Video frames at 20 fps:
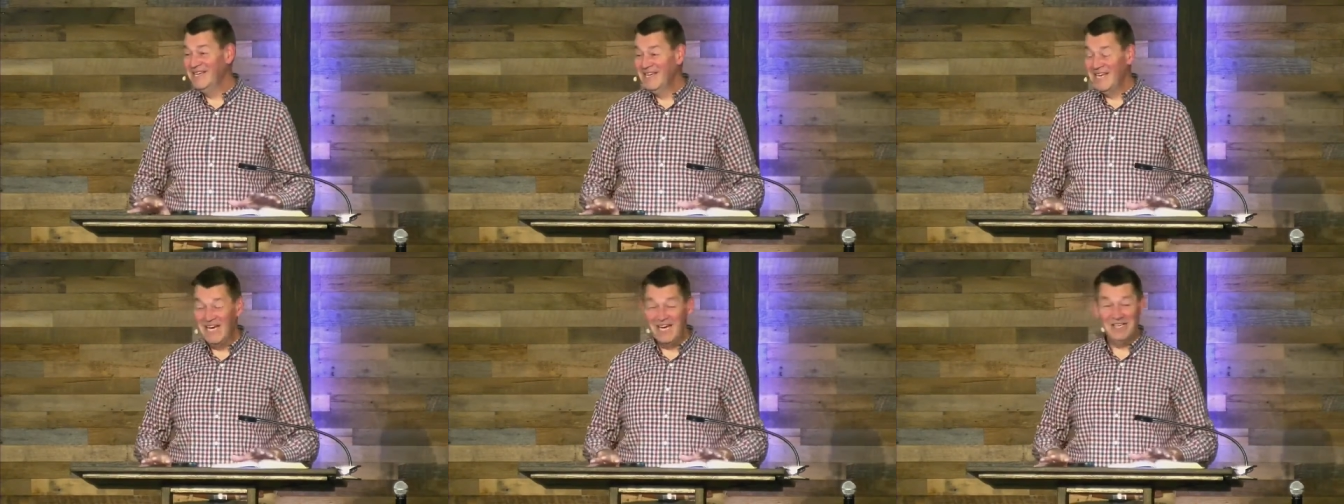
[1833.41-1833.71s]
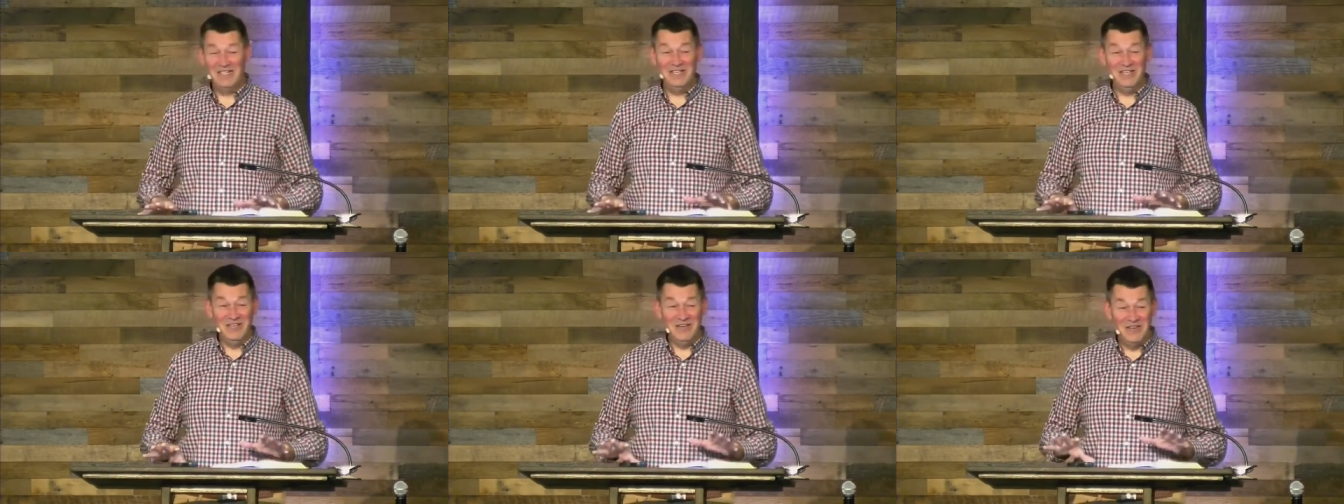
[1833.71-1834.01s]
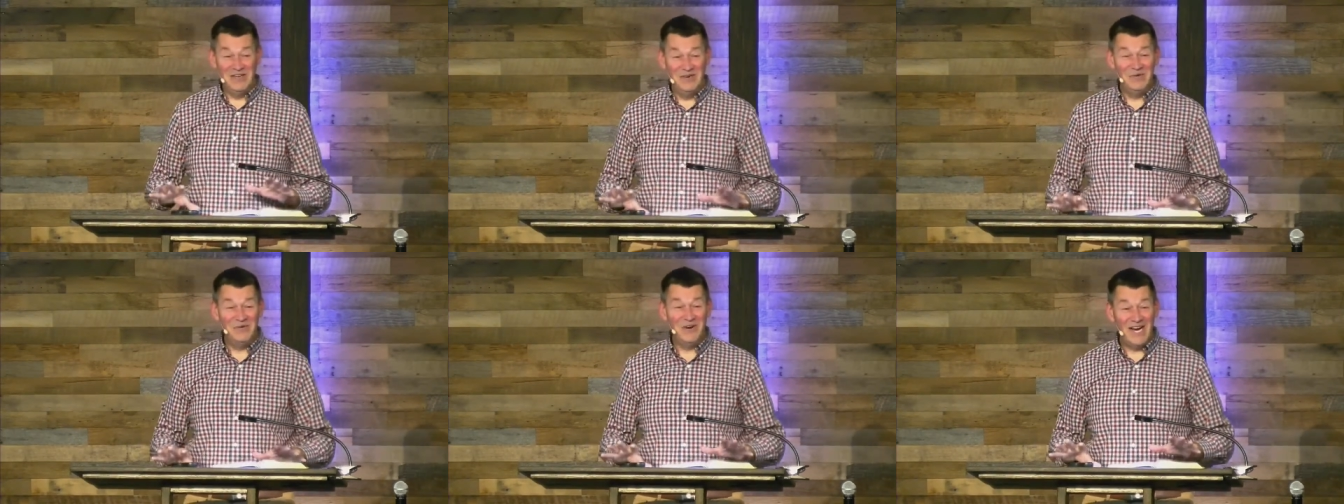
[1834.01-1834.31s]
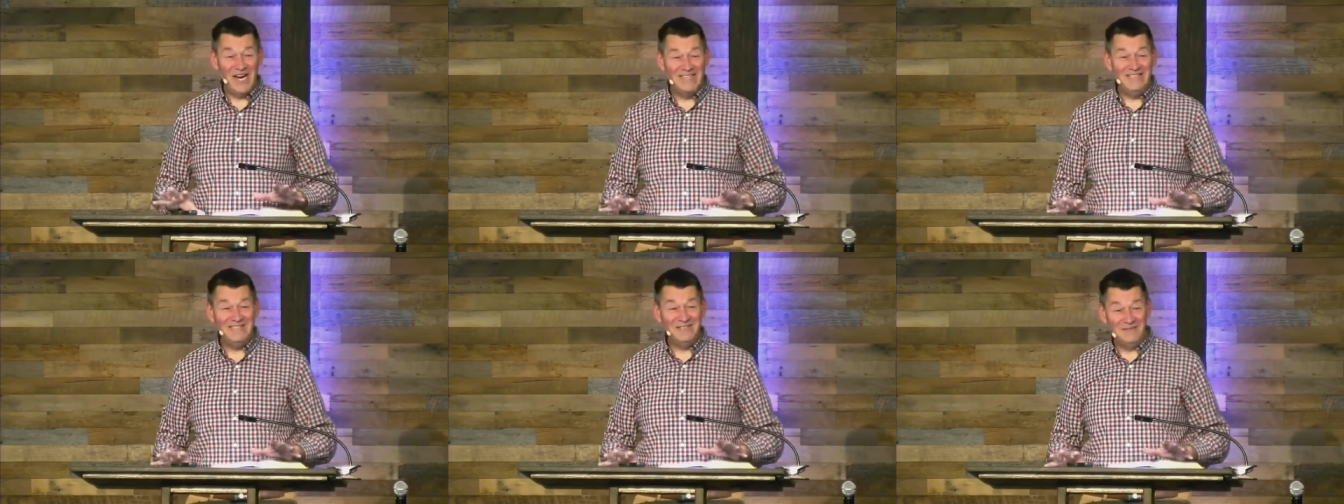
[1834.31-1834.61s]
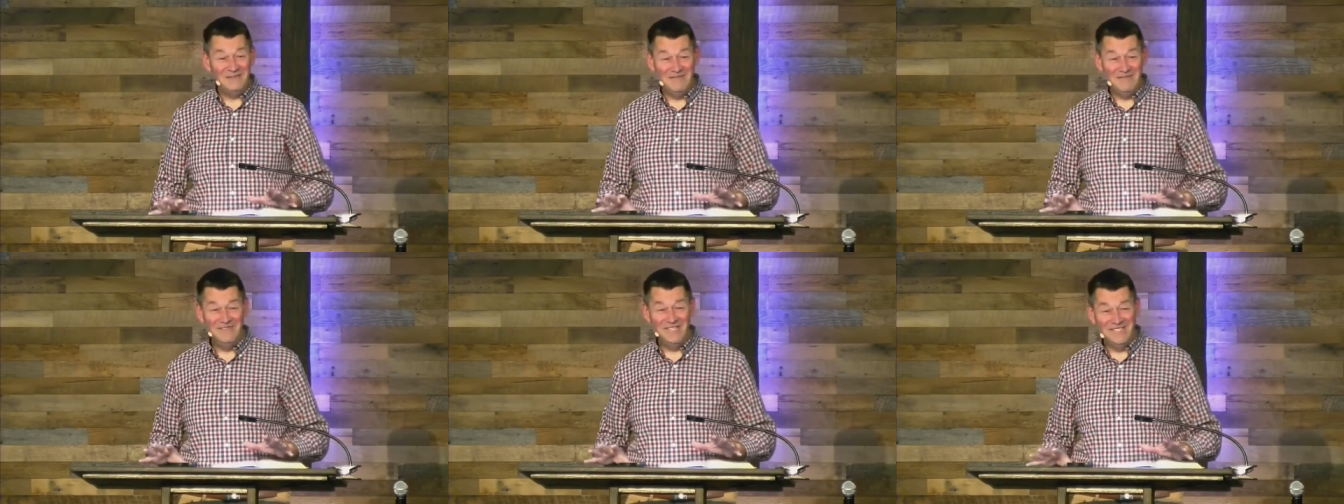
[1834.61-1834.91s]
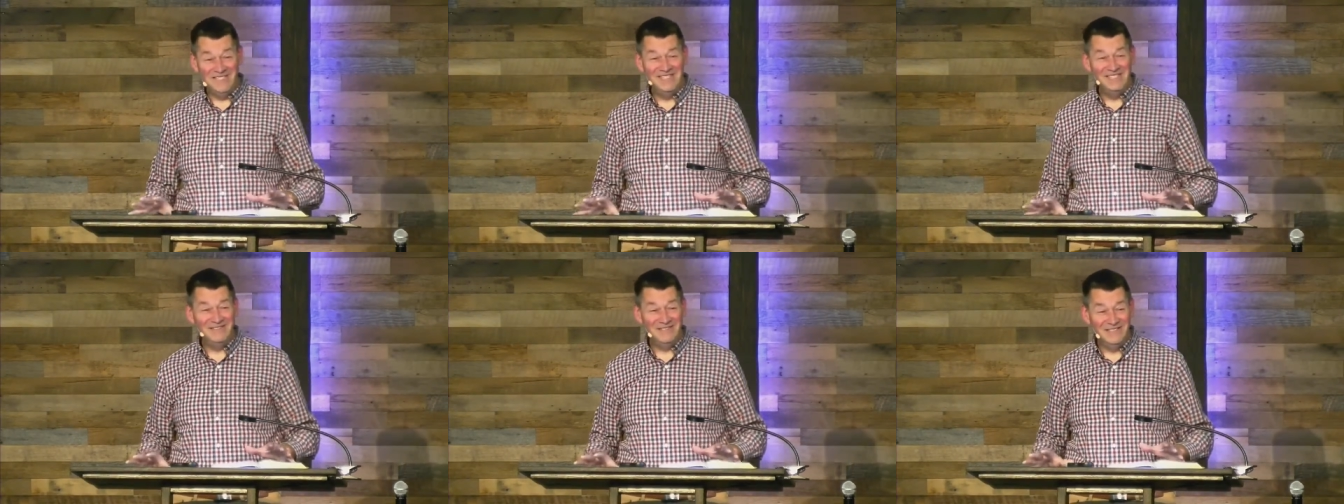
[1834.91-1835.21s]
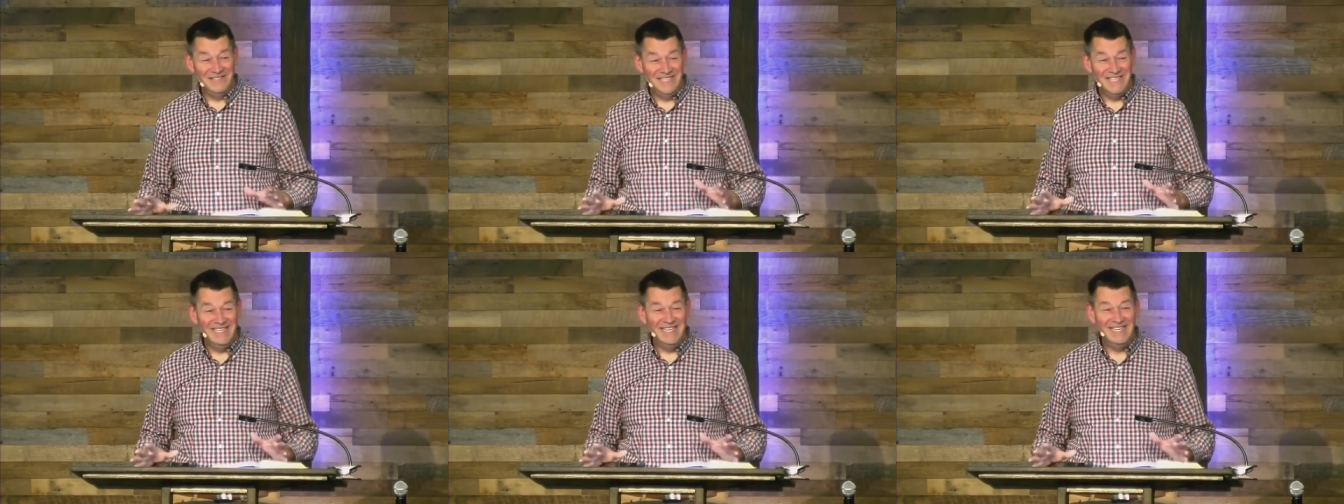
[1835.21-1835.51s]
A canoe ride to a village, really?